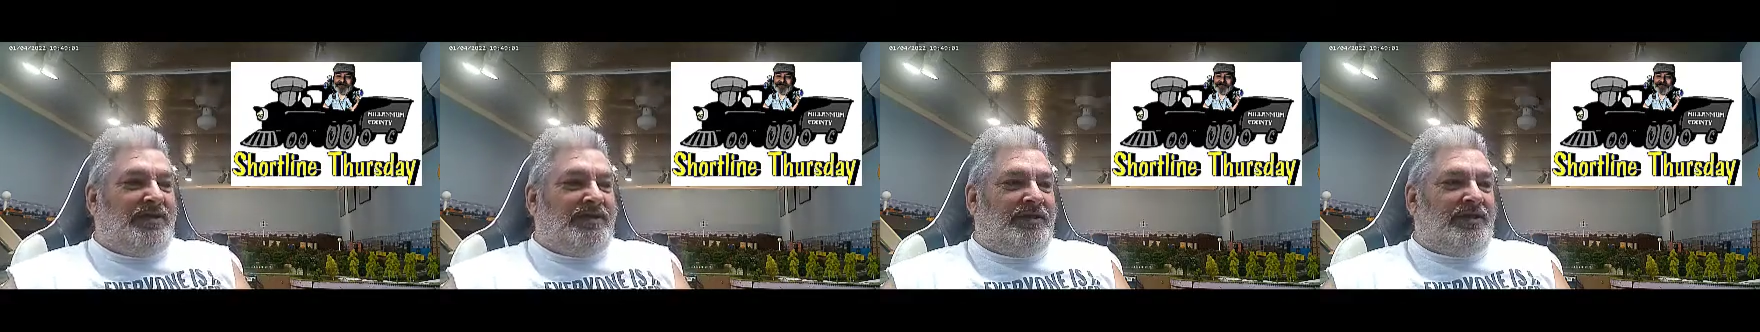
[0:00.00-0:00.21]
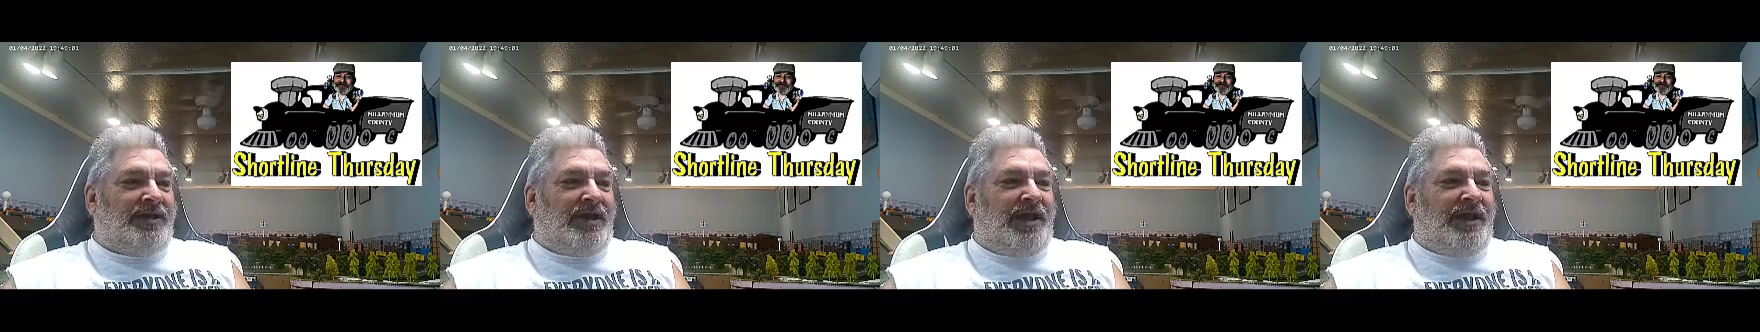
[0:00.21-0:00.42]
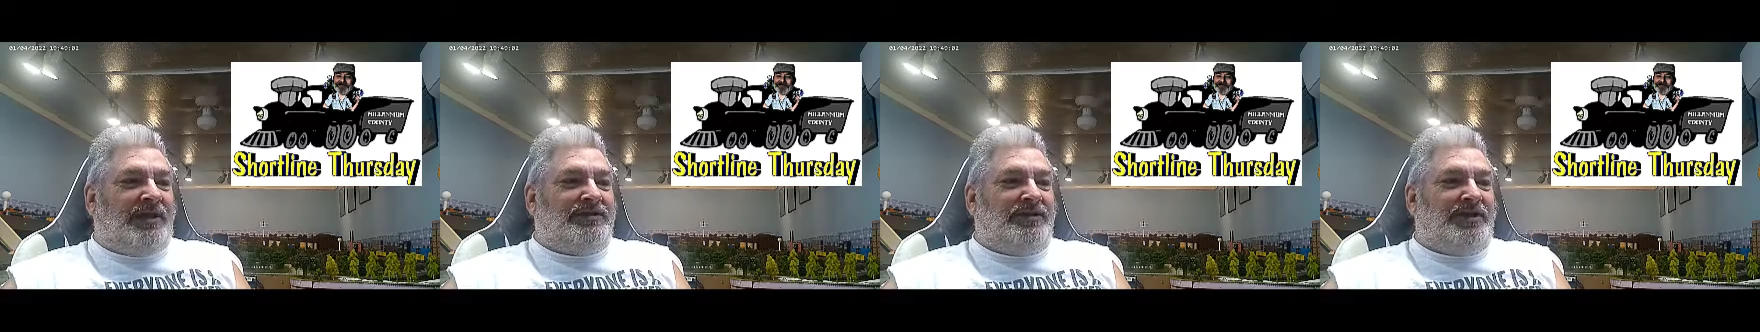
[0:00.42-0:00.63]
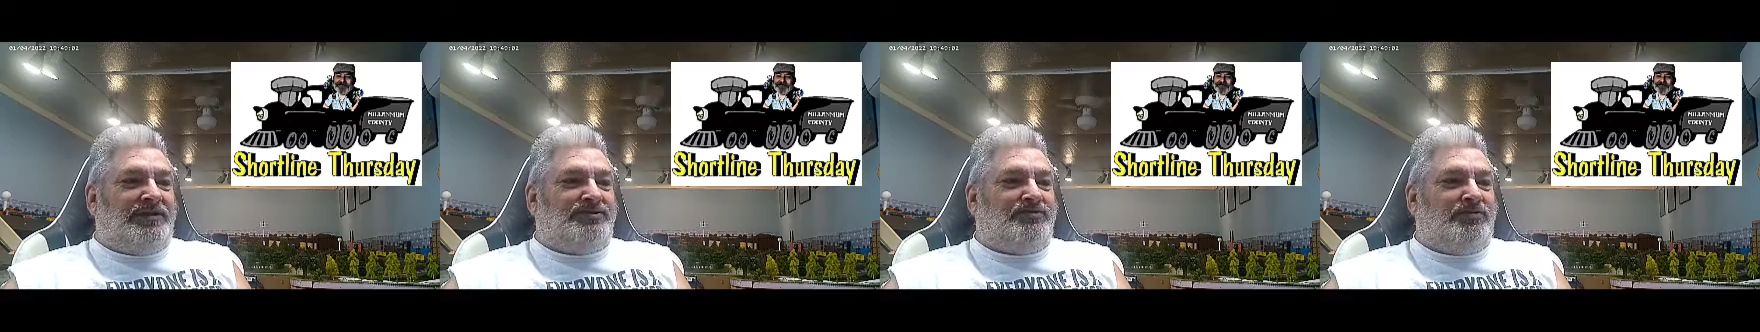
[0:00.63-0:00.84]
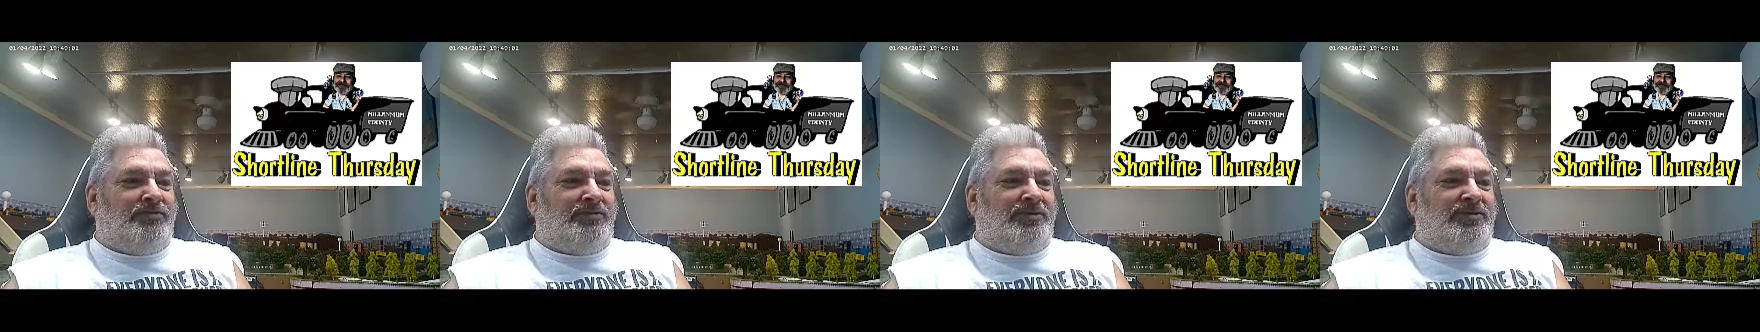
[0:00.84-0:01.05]
the
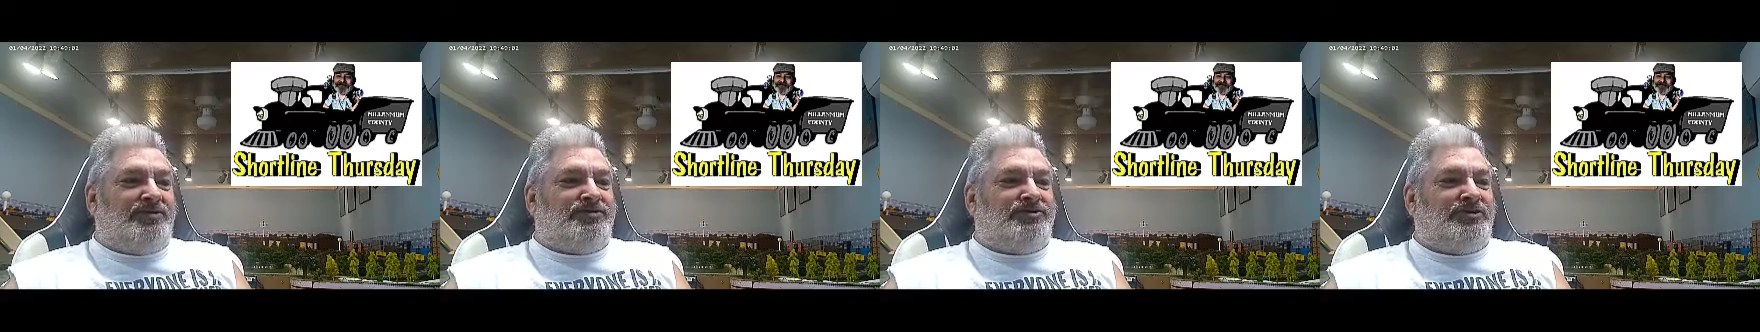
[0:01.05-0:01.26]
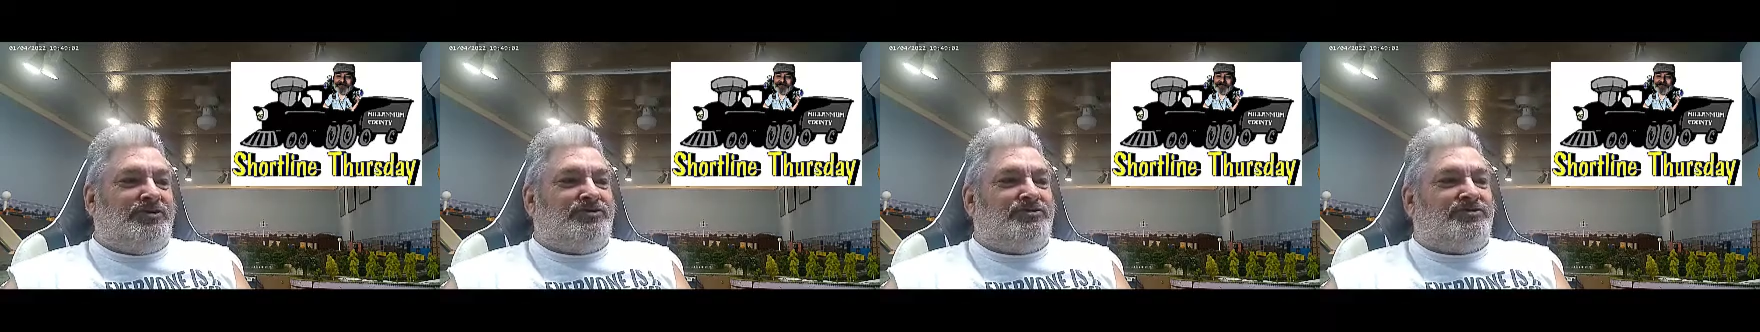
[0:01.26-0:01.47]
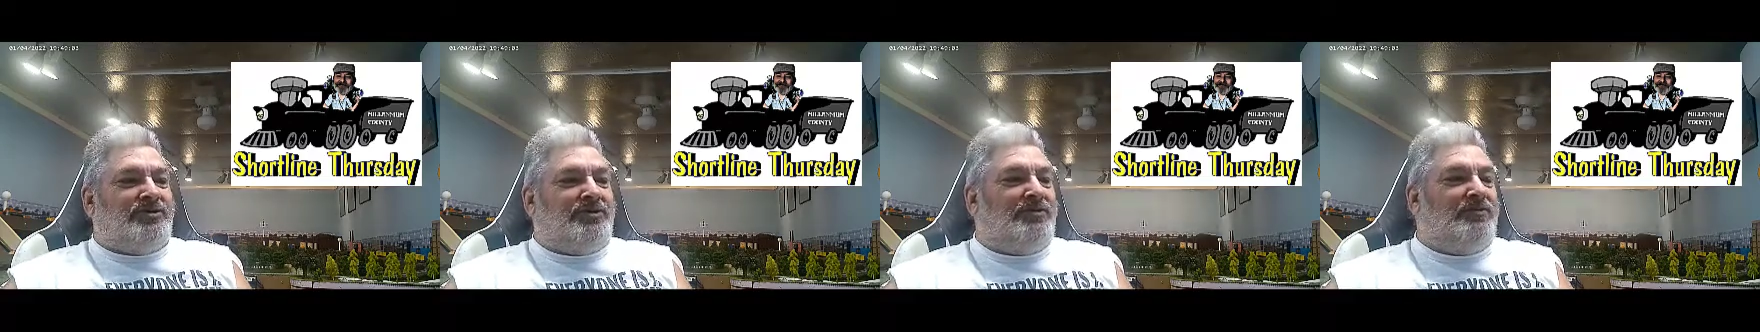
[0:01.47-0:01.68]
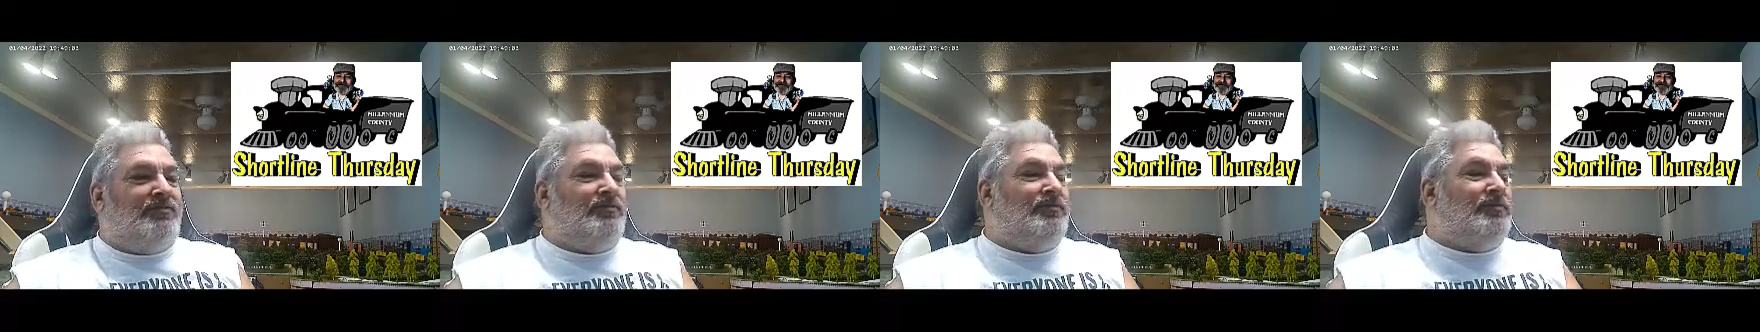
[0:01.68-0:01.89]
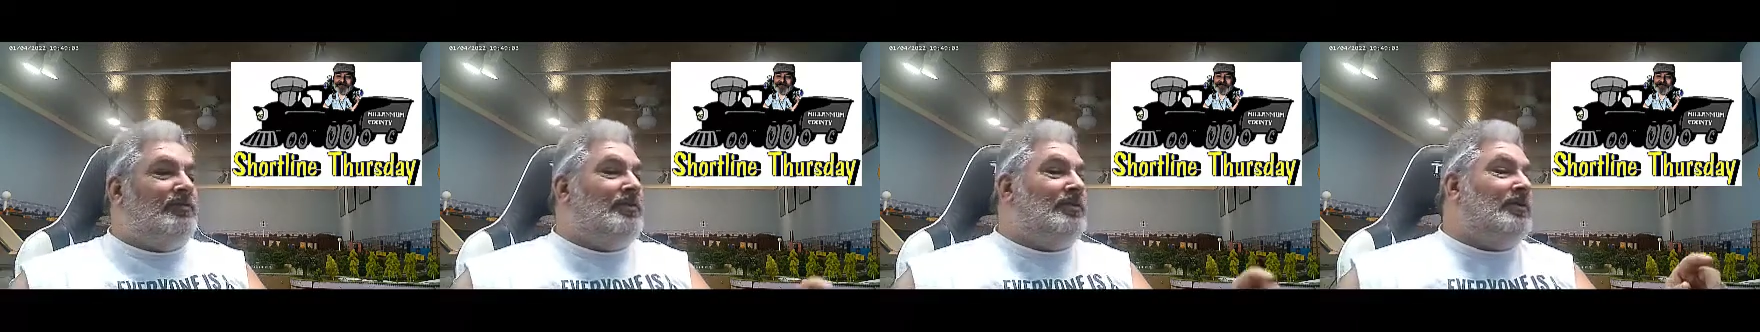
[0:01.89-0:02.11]
contest will consist of
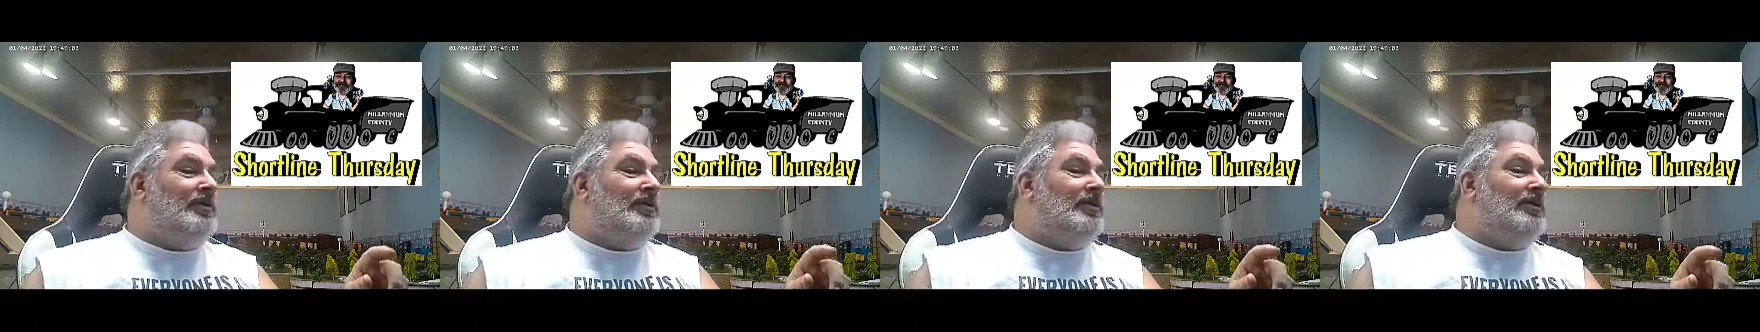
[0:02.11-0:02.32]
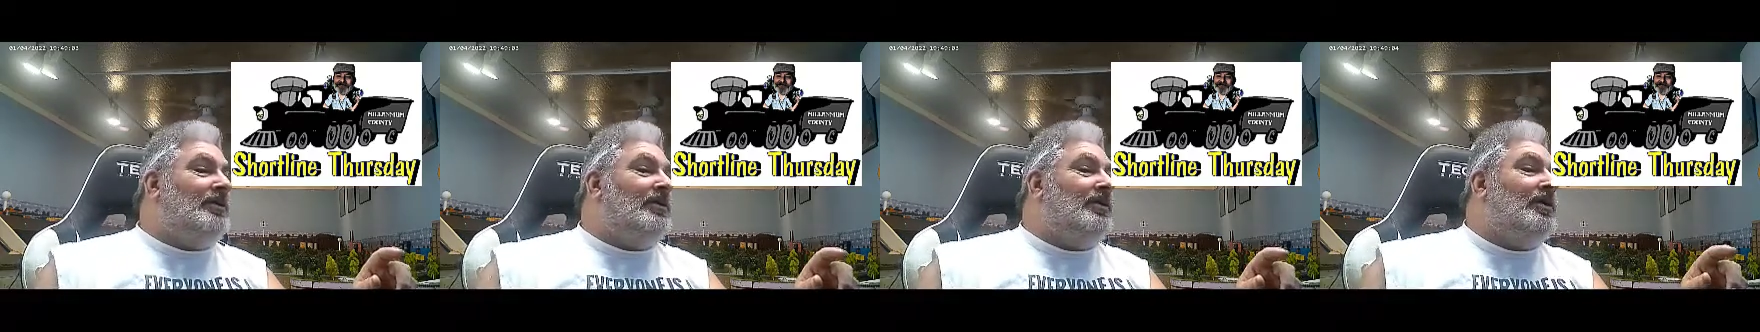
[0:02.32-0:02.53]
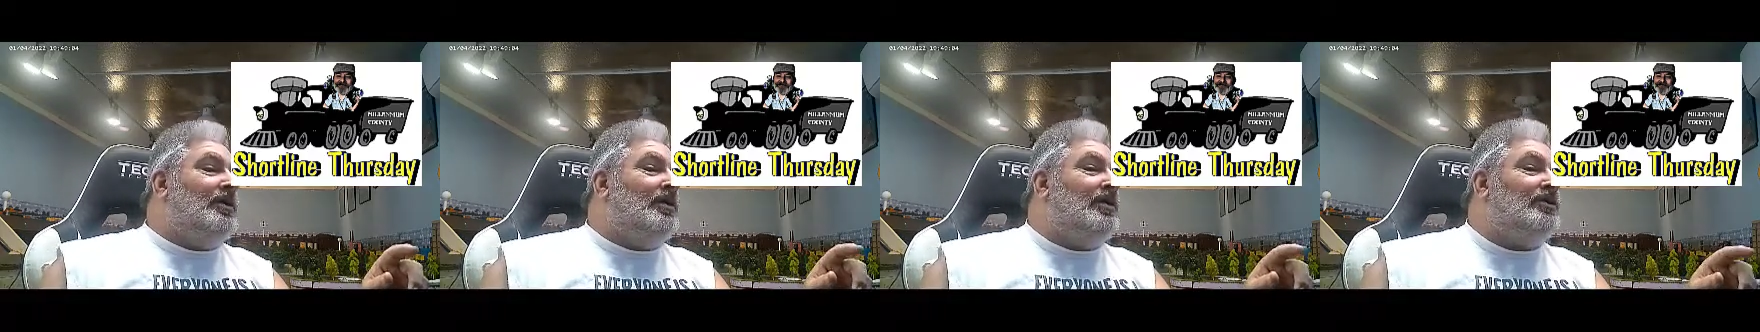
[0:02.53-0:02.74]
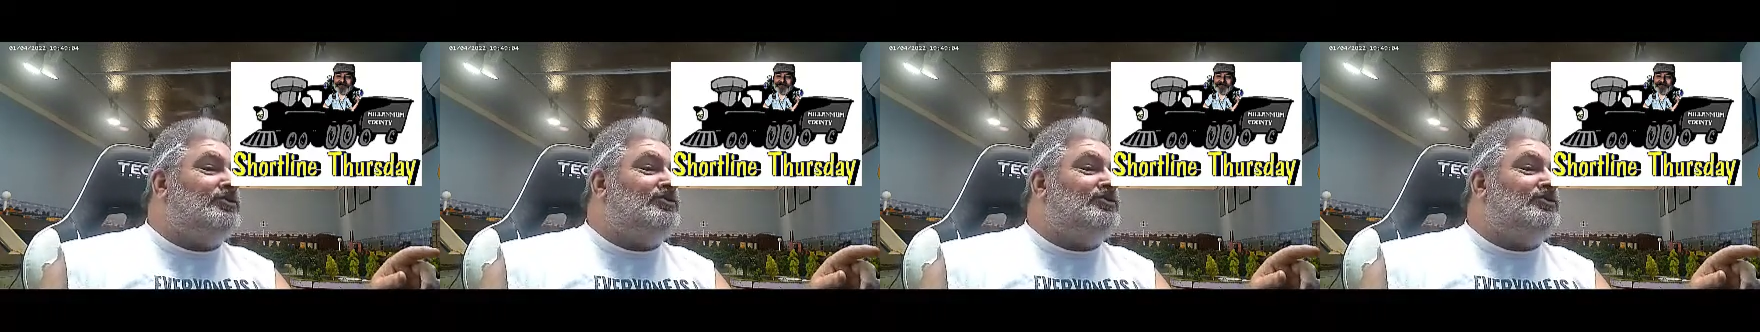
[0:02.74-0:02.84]
uh,